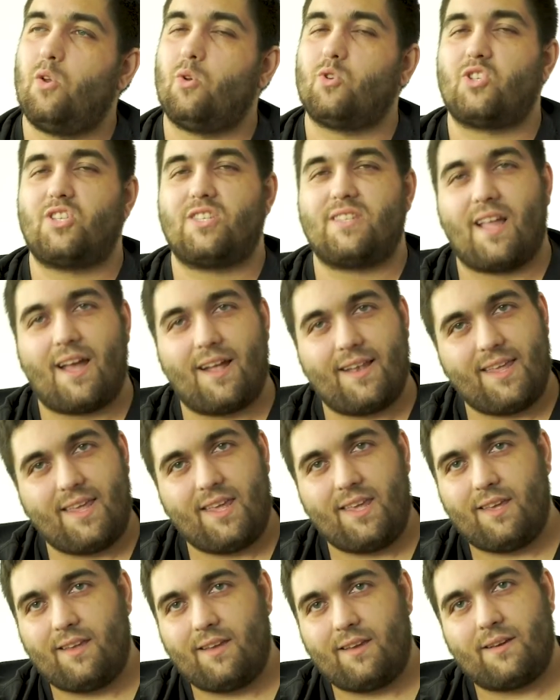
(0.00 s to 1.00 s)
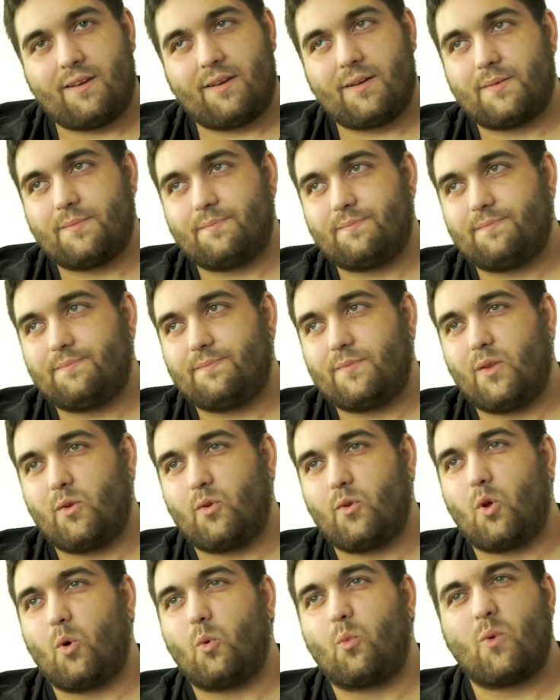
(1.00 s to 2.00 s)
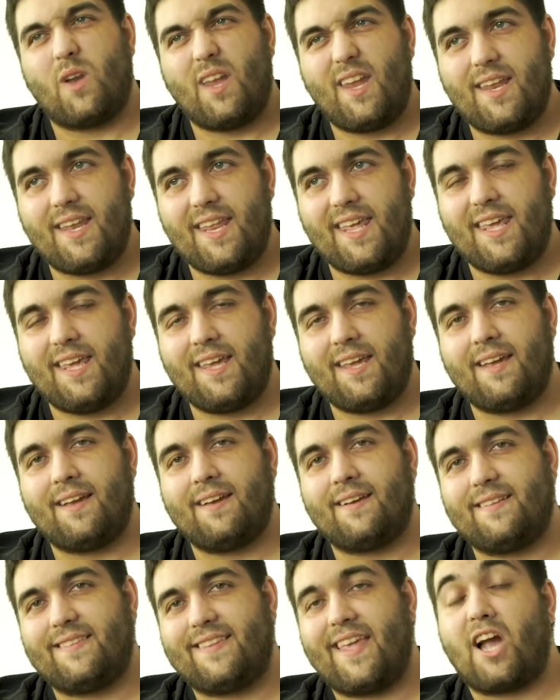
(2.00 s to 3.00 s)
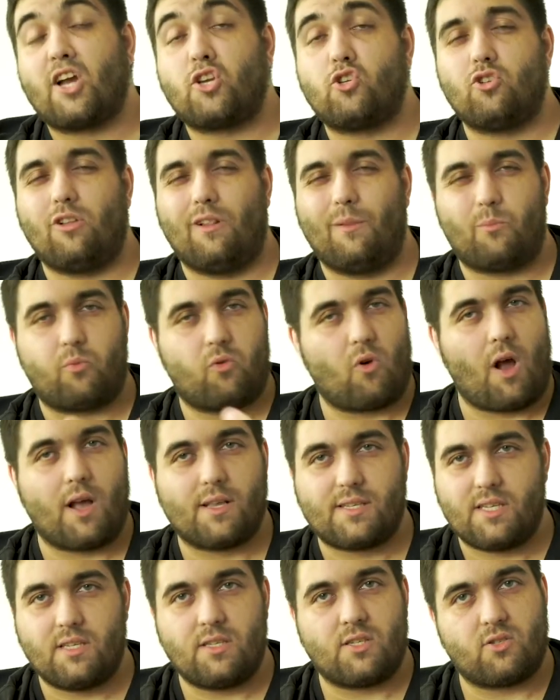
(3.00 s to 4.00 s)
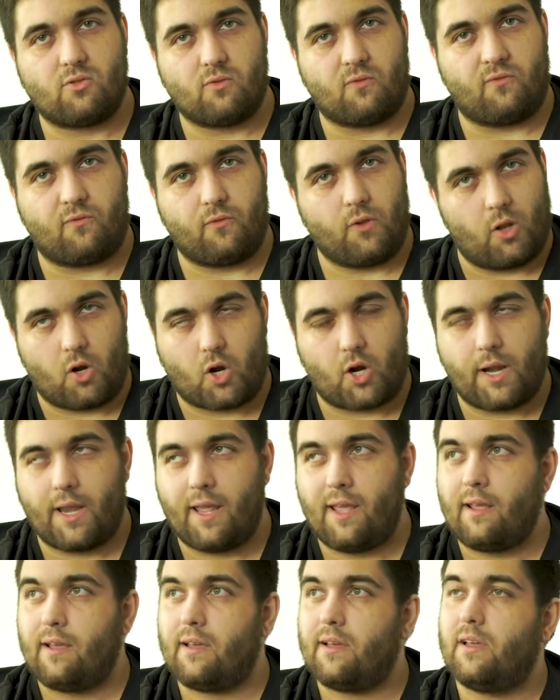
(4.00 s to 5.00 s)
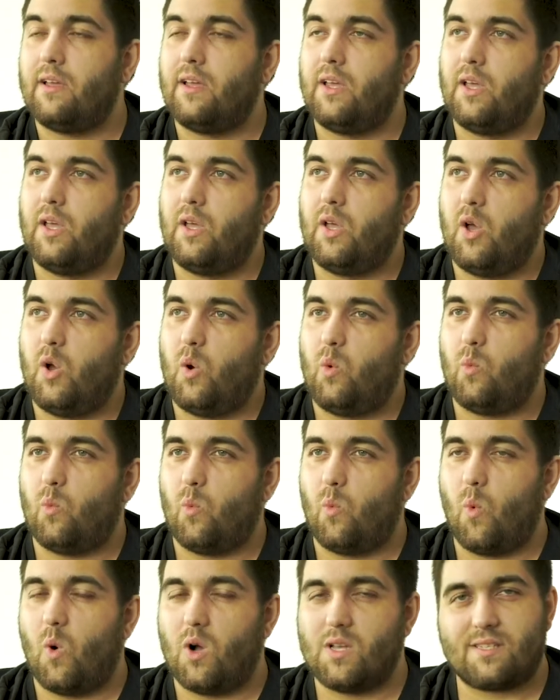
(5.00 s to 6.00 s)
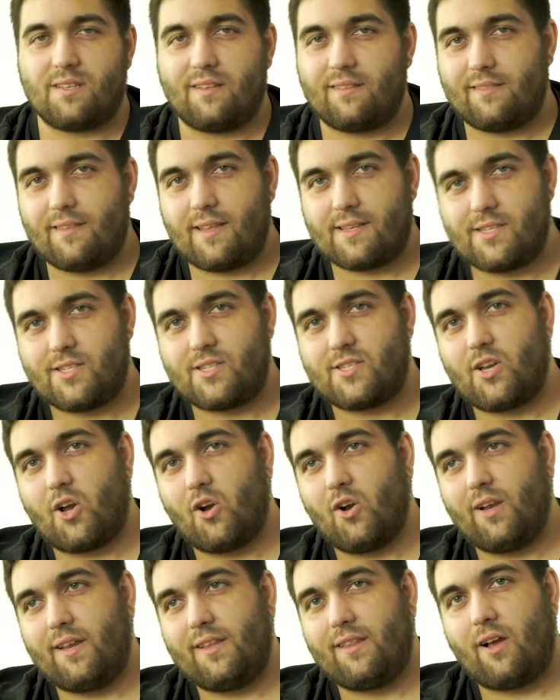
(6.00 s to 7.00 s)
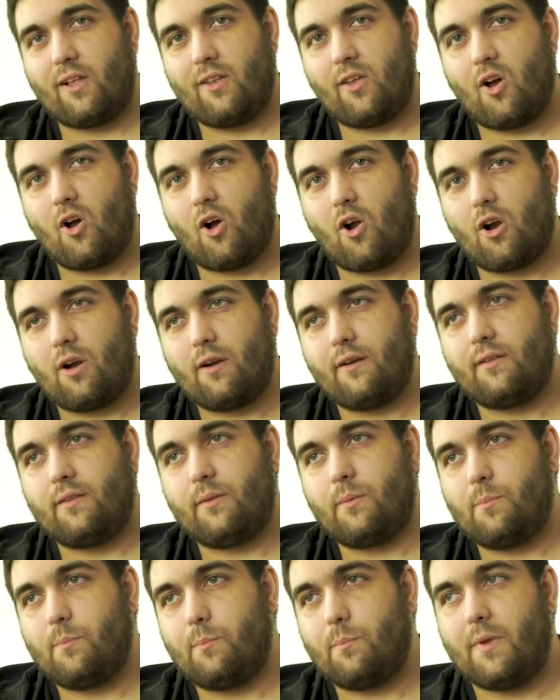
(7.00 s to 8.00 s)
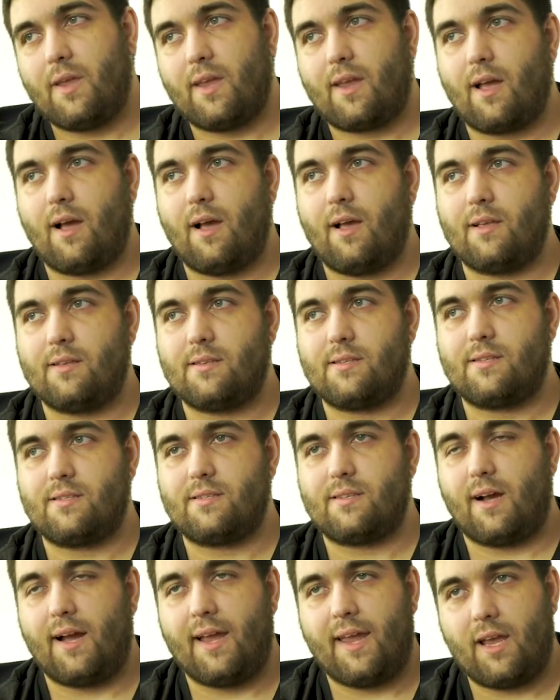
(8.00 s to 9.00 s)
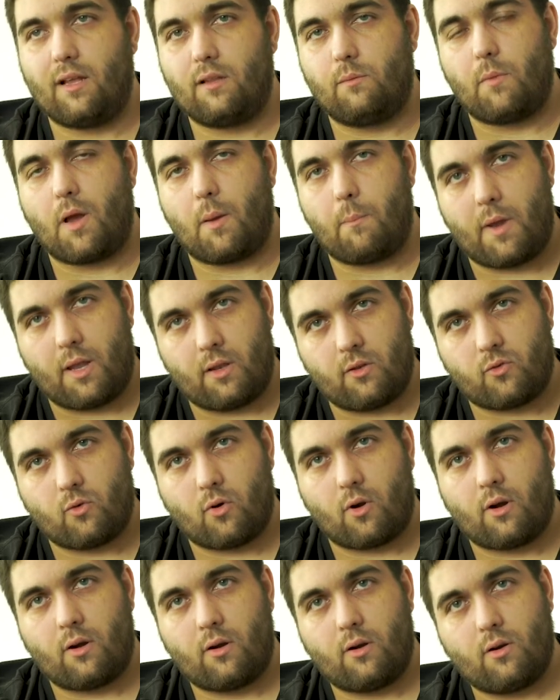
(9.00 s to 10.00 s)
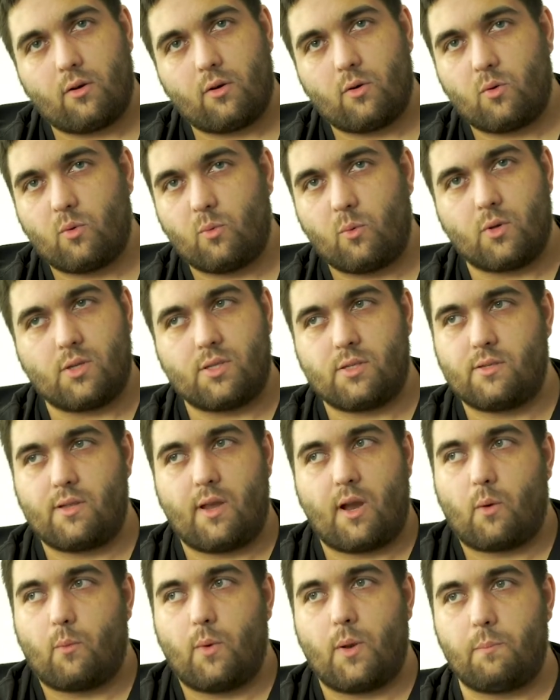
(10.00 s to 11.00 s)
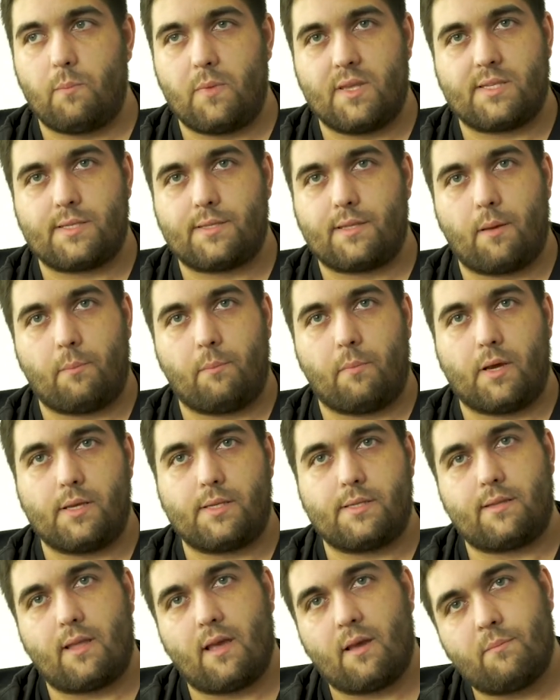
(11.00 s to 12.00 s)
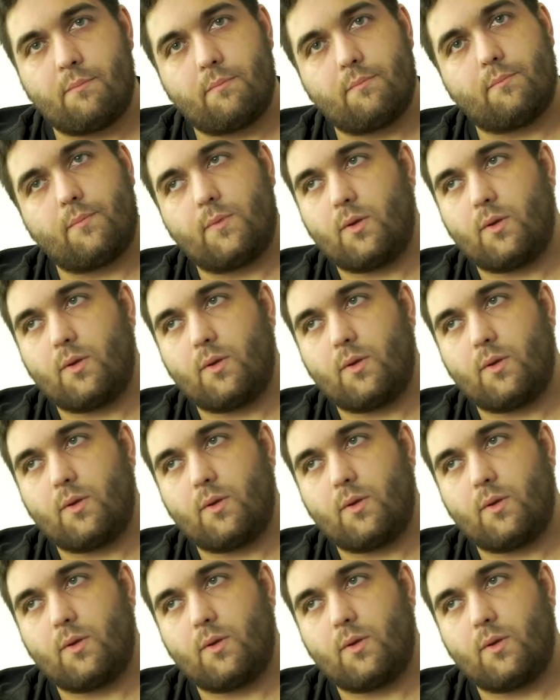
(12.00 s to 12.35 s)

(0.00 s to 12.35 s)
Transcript: studying, reading, the actual process of learning wasn't necessarily that hard, because I had my mentor who was there with me step by step.